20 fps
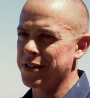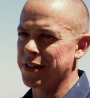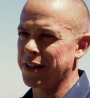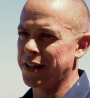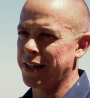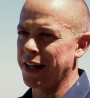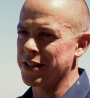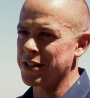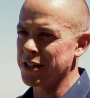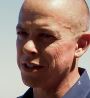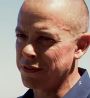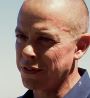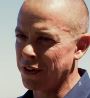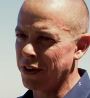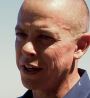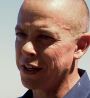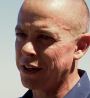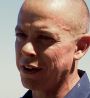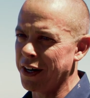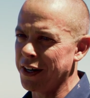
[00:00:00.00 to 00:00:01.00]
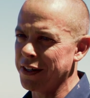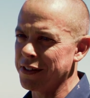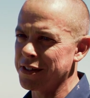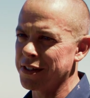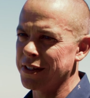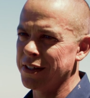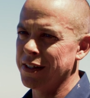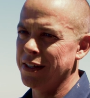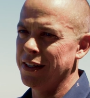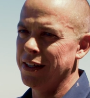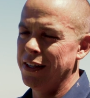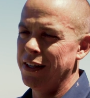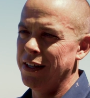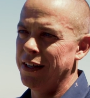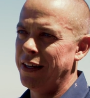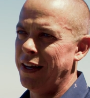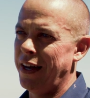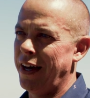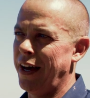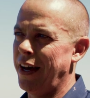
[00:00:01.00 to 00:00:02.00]
to get to the fire ground,
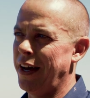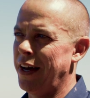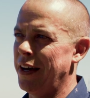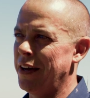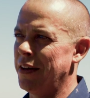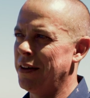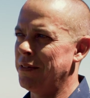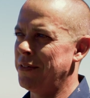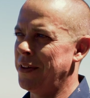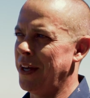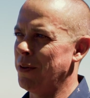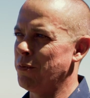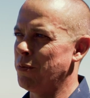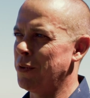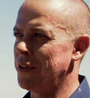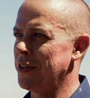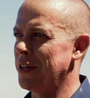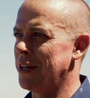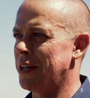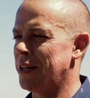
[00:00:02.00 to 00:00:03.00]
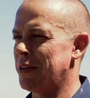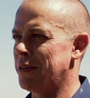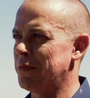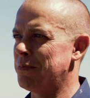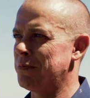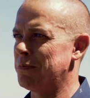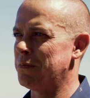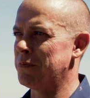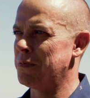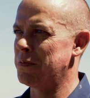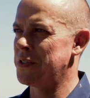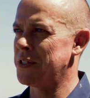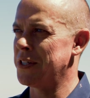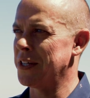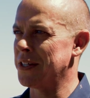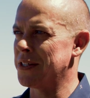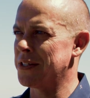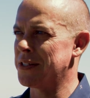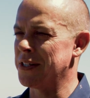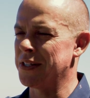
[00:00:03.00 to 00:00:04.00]
then with a
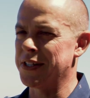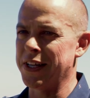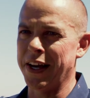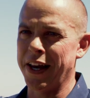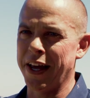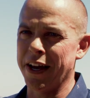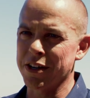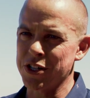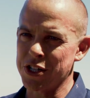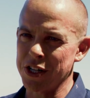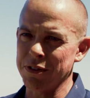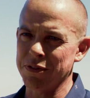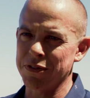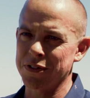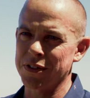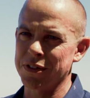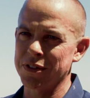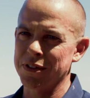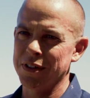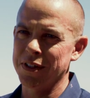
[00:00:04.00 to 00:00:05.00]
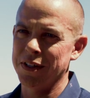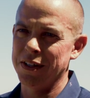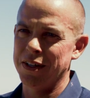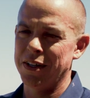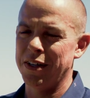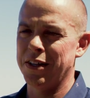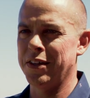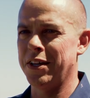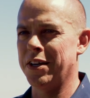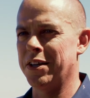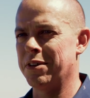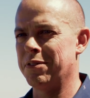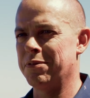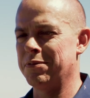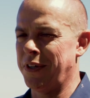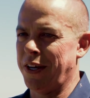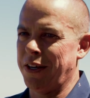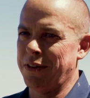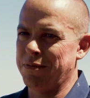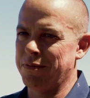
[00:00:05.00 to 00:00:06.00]
6 to 10 hour shift, and then
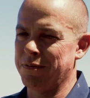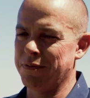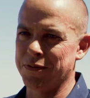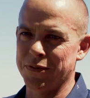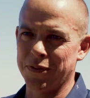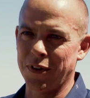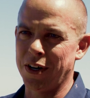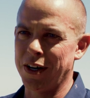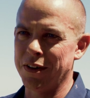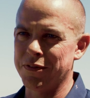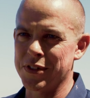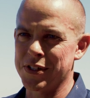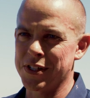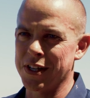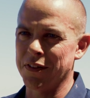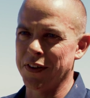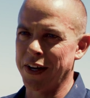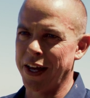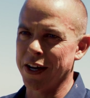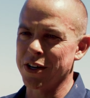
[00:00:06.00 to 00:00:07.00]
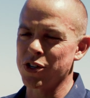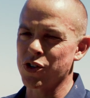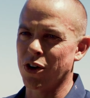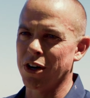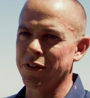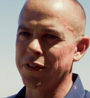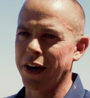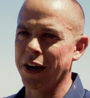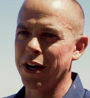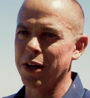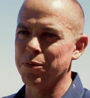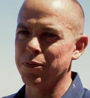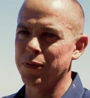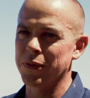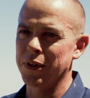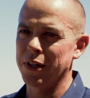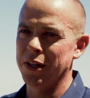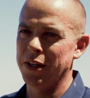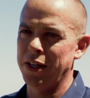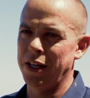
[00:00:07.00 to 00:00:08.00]
a 5 to 7 hour drive home,
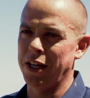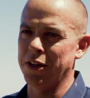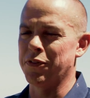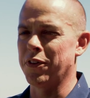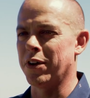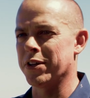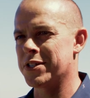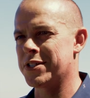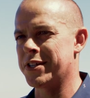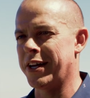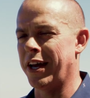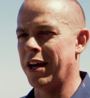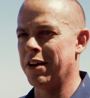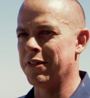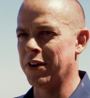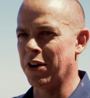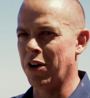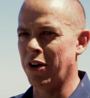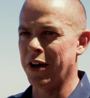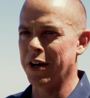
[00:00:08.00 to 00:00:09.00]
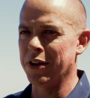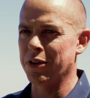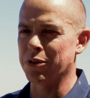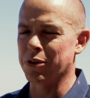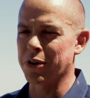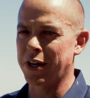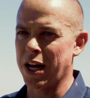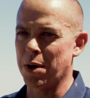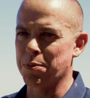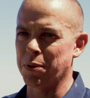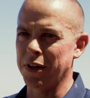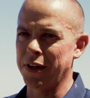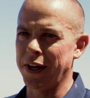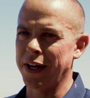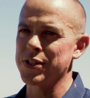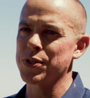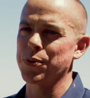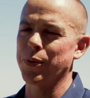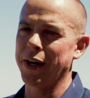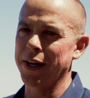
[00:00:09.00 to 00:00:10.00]
if not stay overnight or a couple of
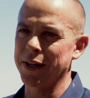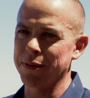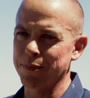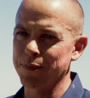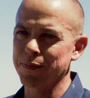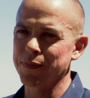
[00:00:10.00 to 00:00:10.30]
days away.